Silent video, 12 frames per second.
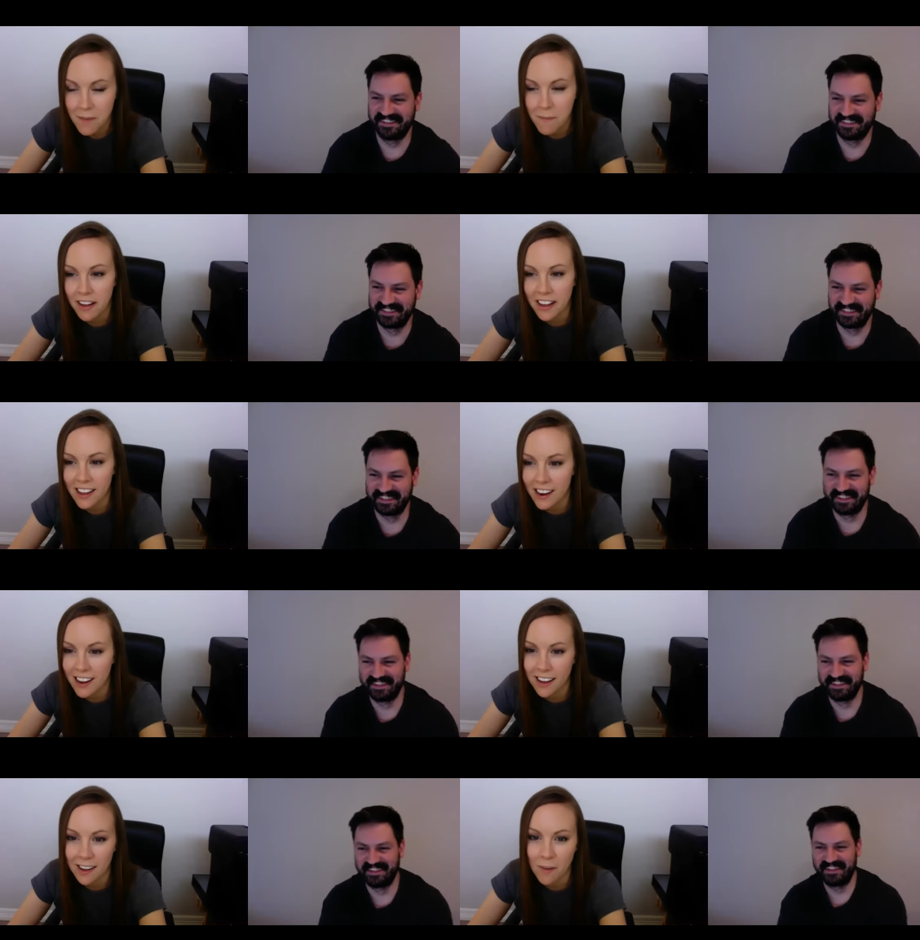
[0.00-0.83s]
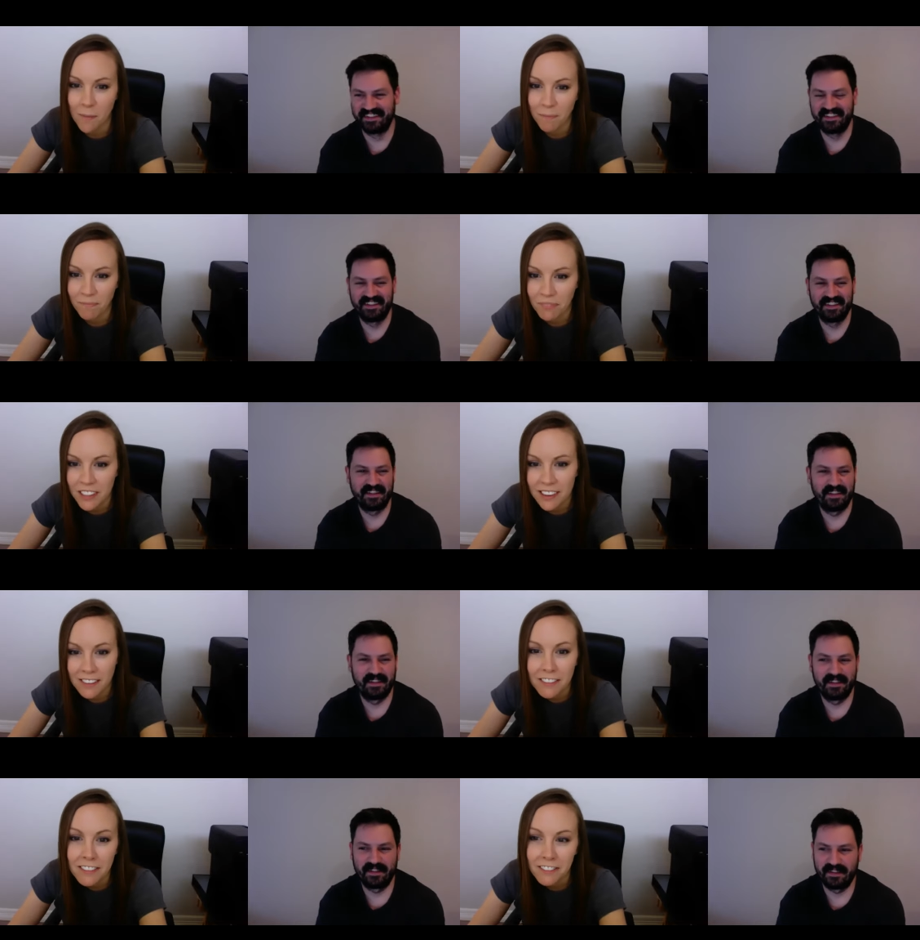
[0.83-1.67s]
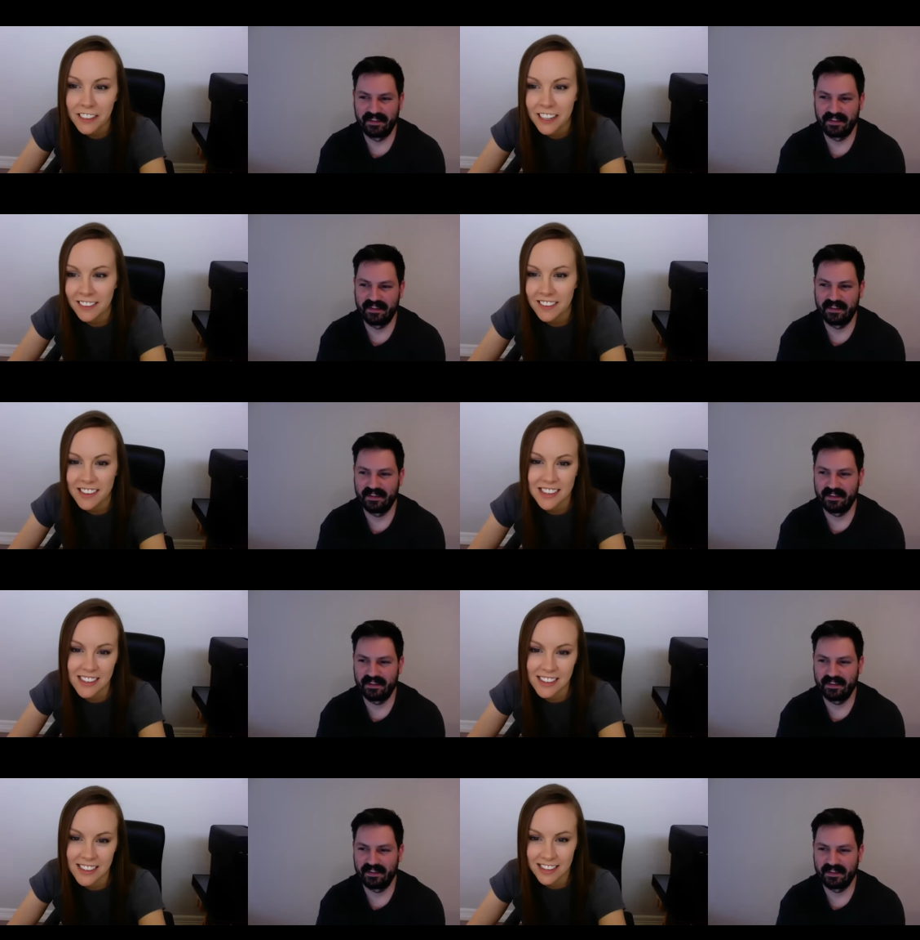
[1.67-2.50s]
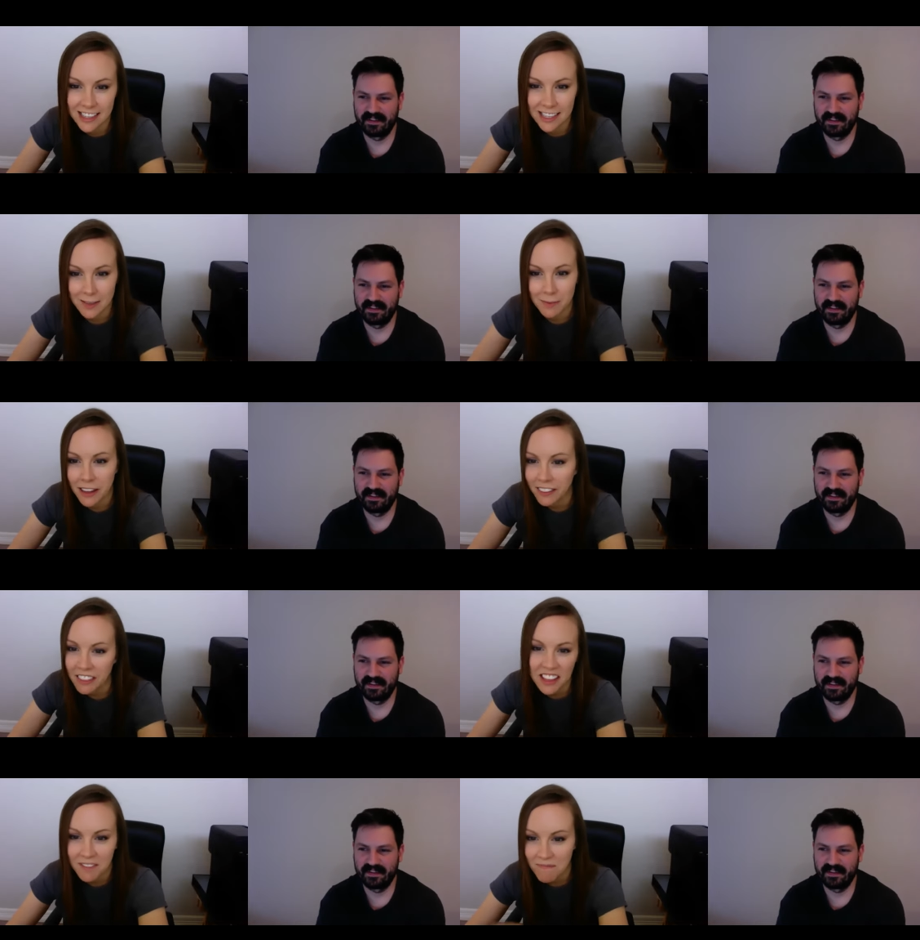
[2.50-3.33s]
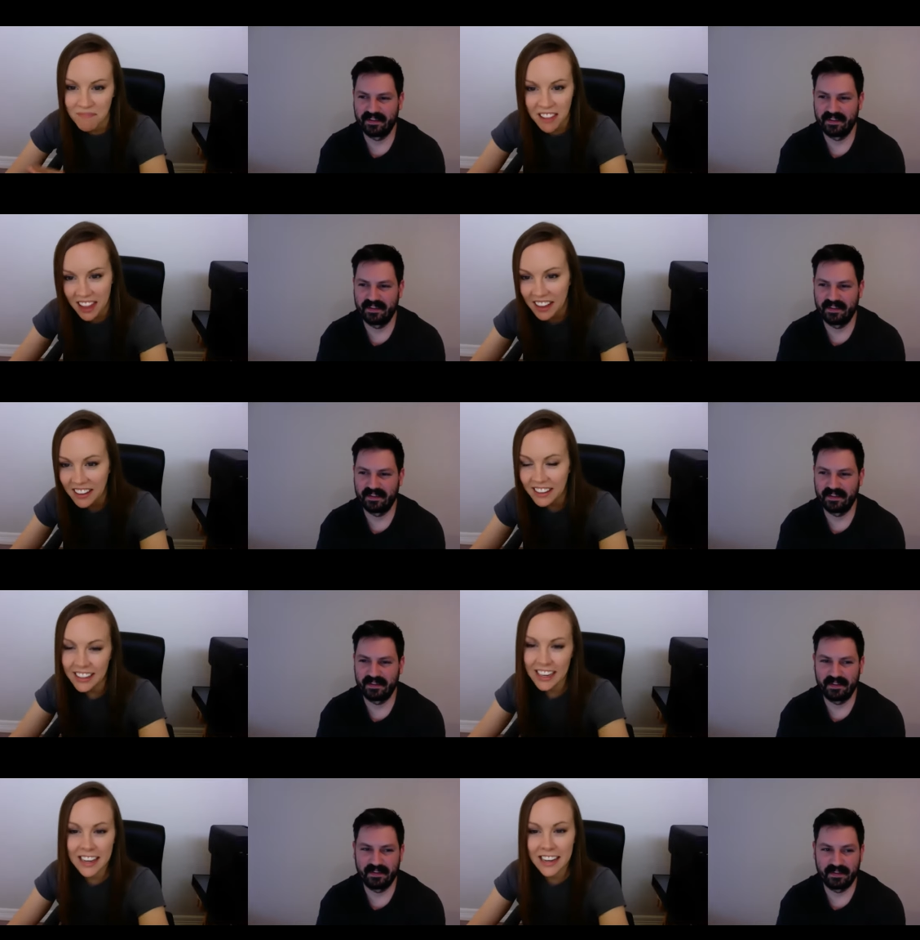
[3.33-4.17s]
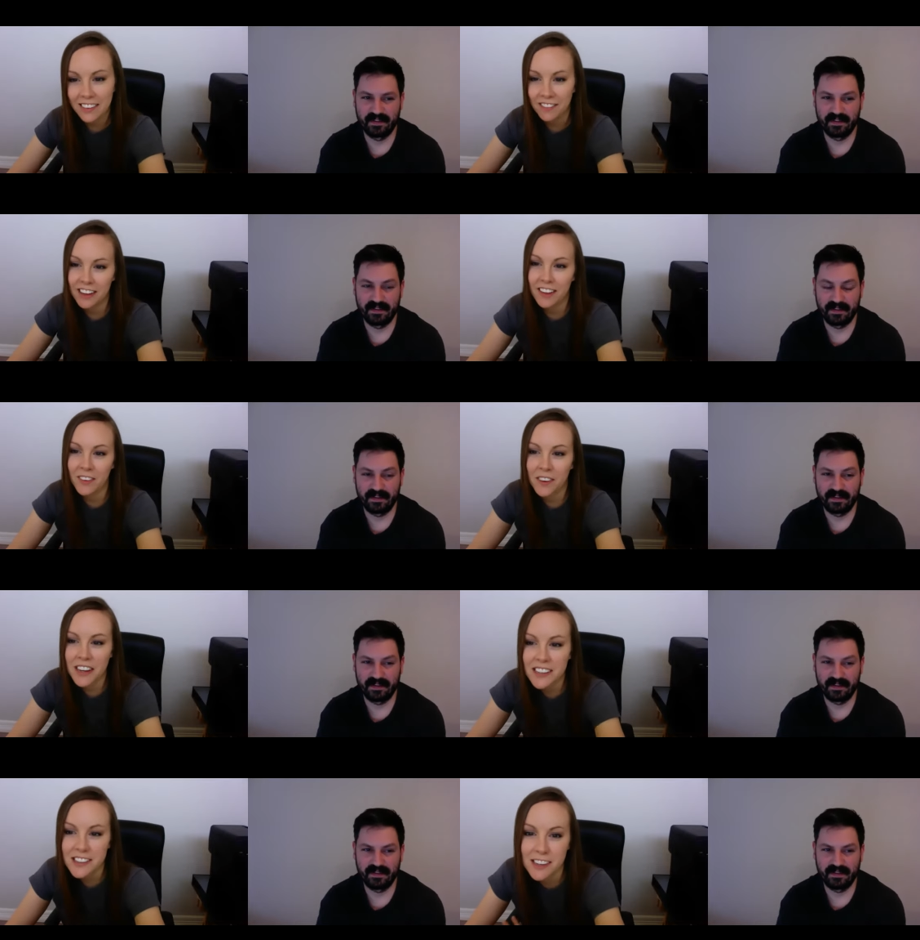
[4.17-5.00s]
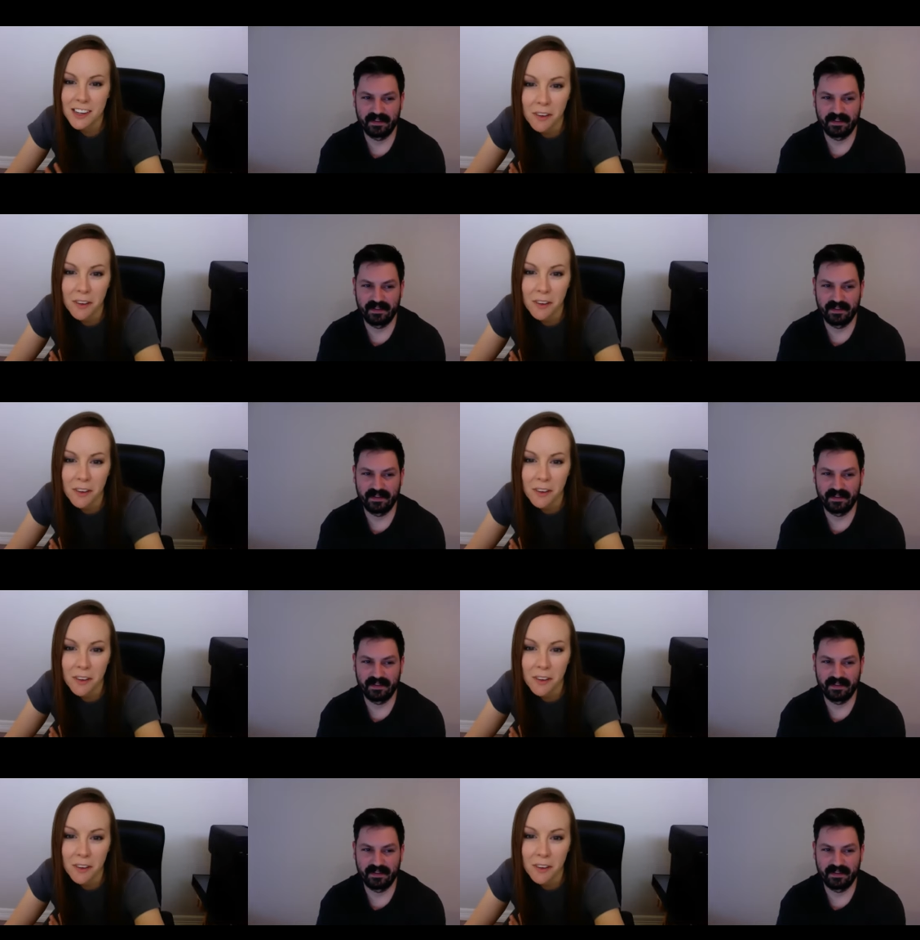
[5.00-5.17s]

Speaker 1: But um, you know, fill out the census this month and any of the other ways, and you